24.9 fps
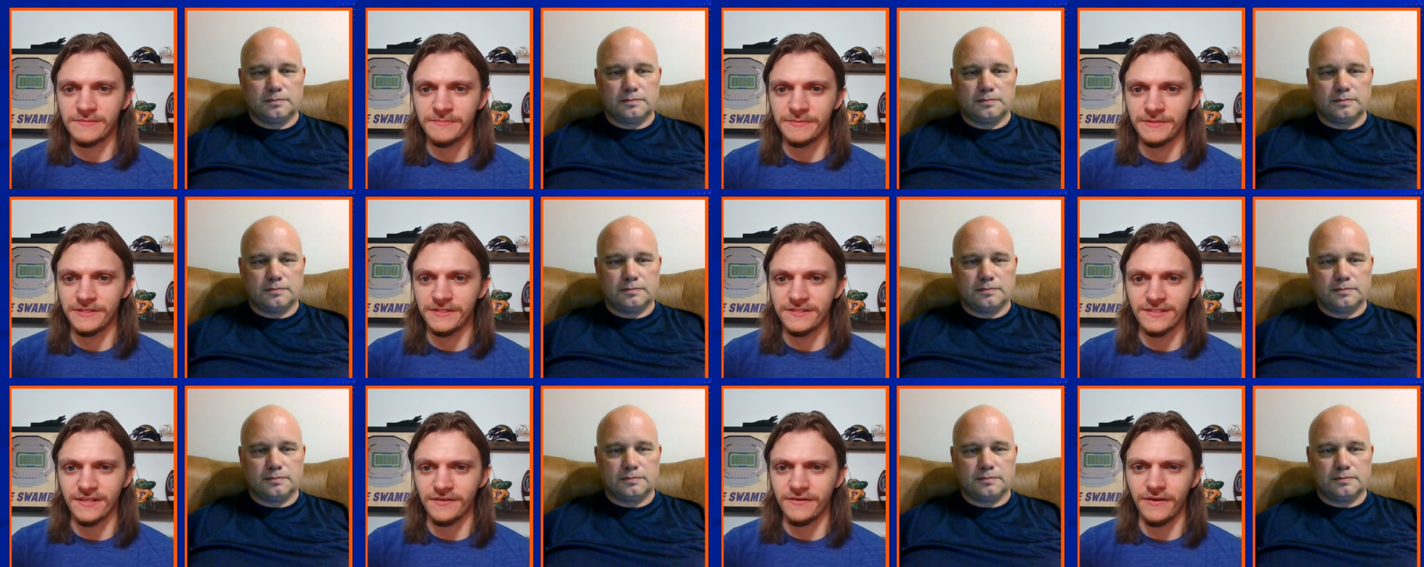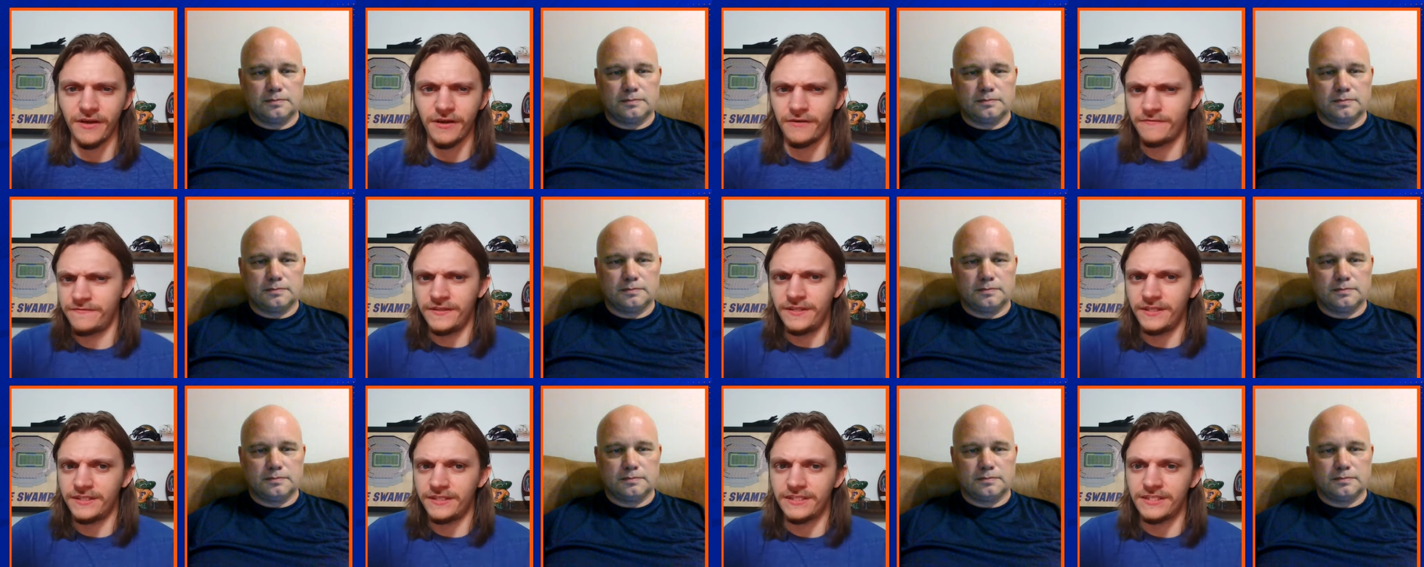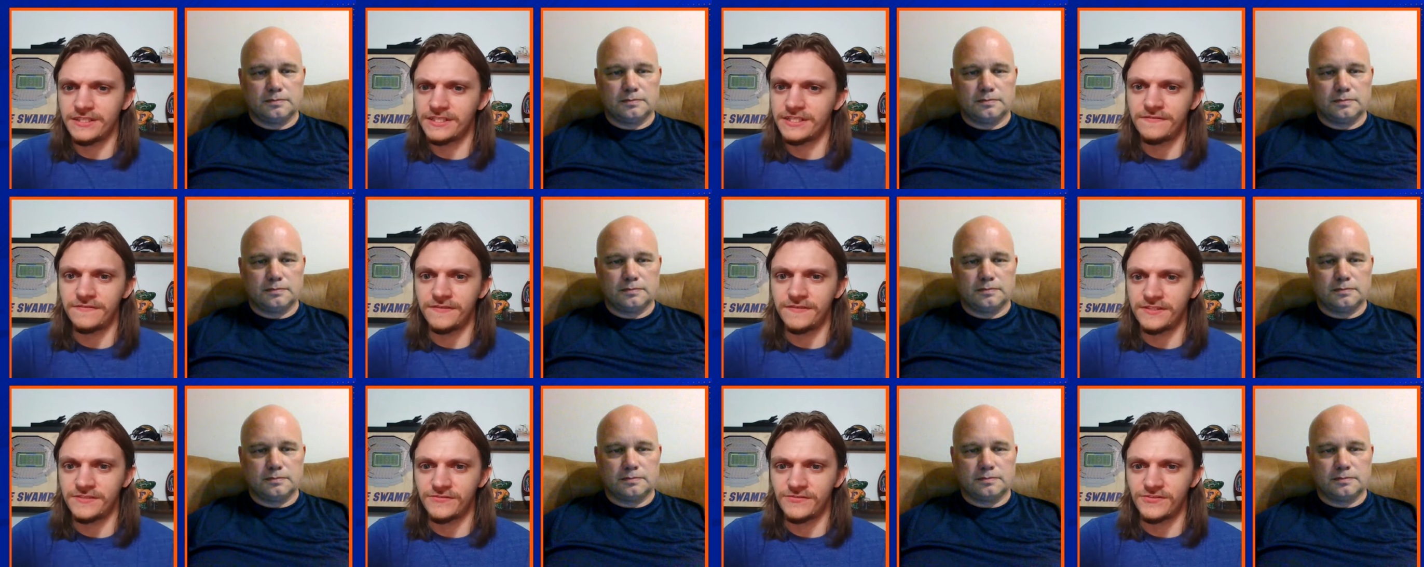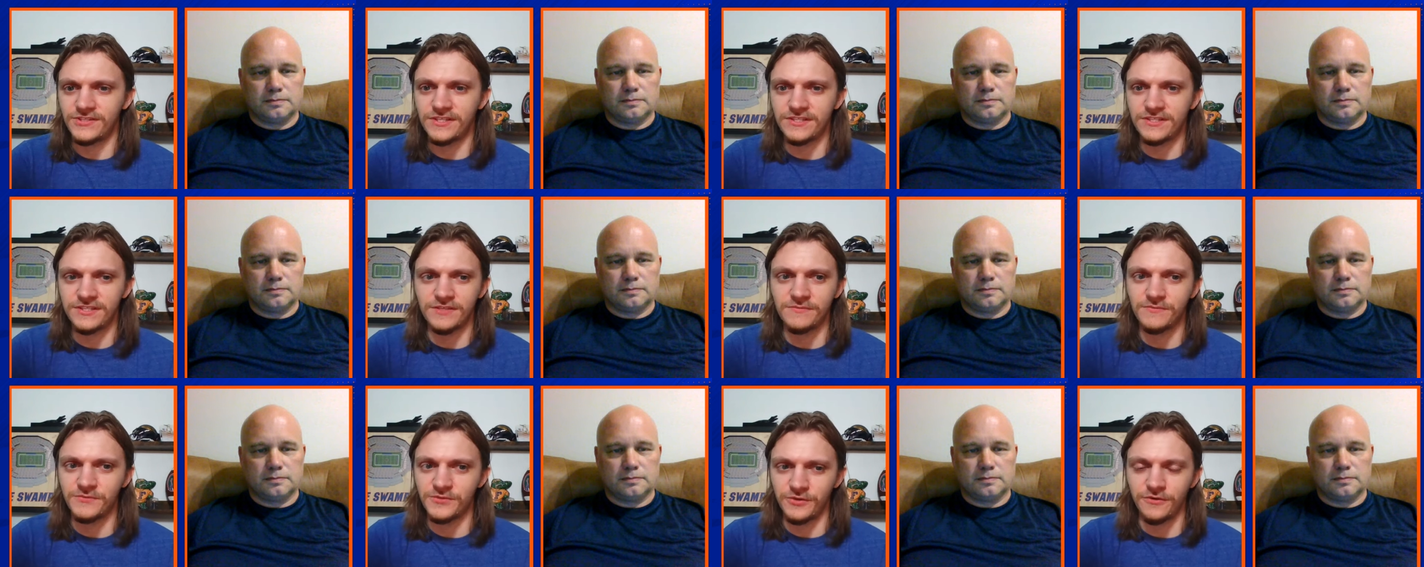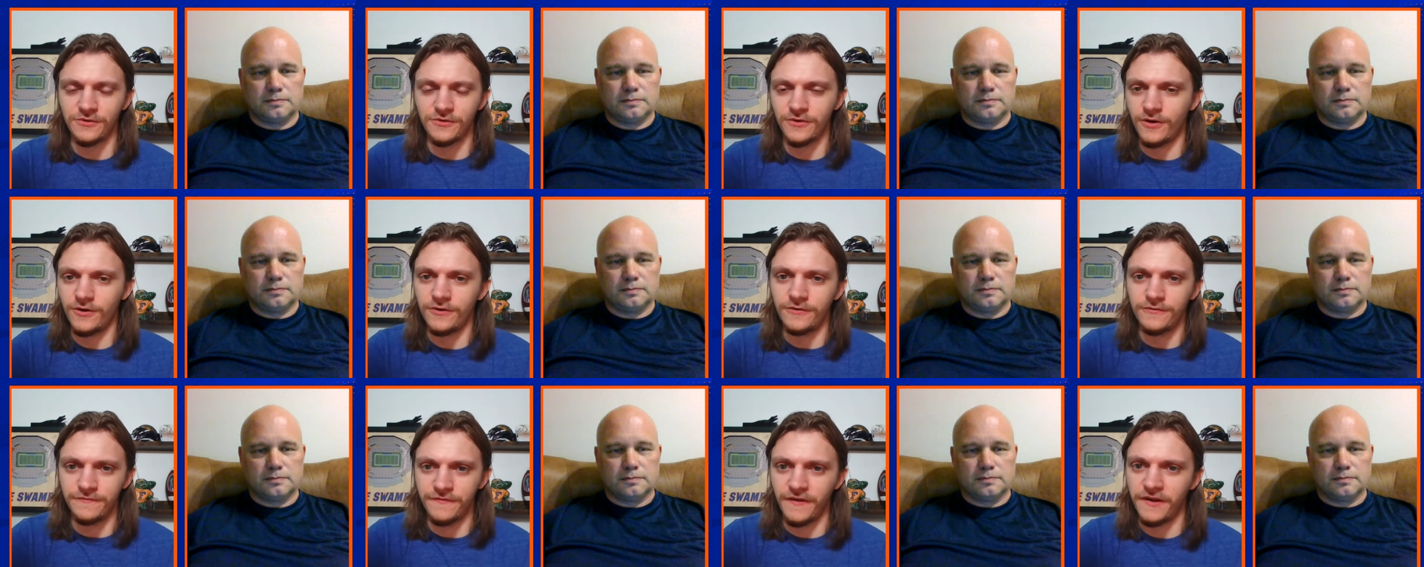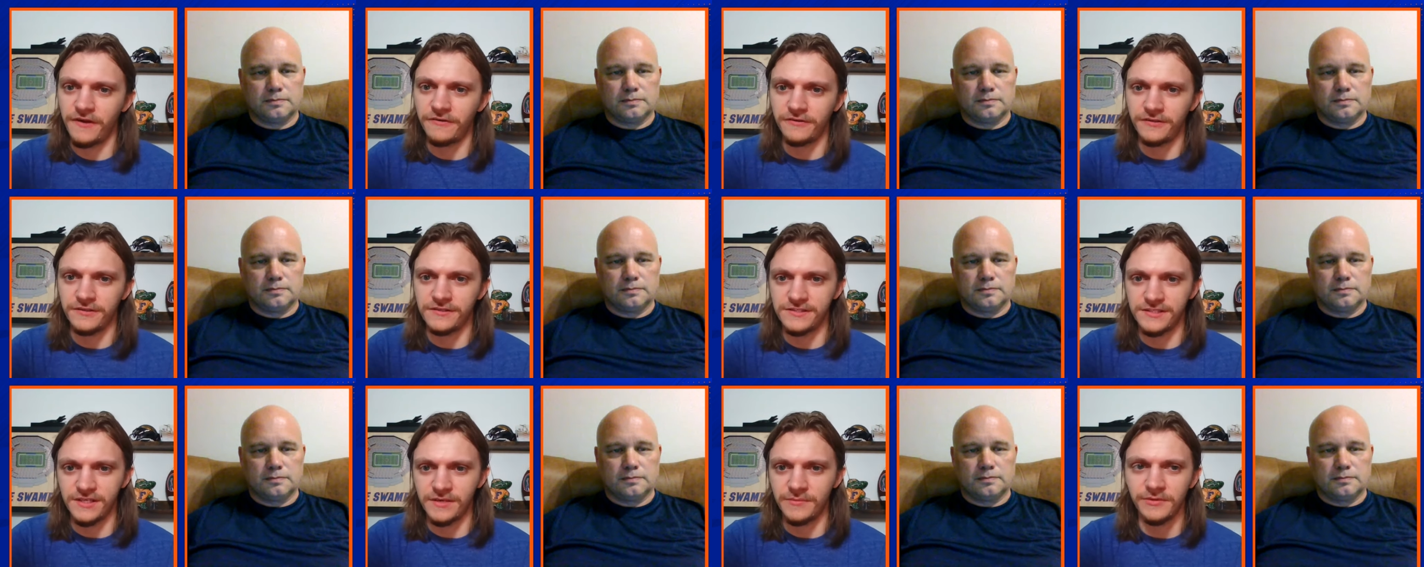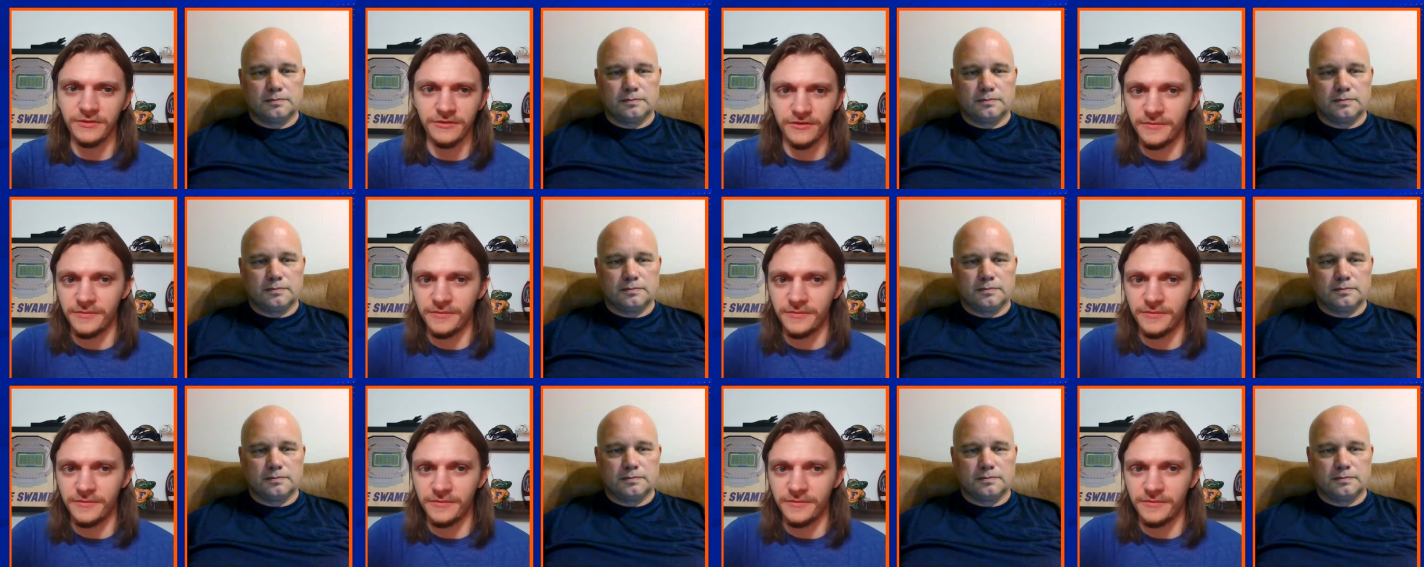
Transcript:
Speaker 1: Because I, feel like the defensive systems are, are fairly similar.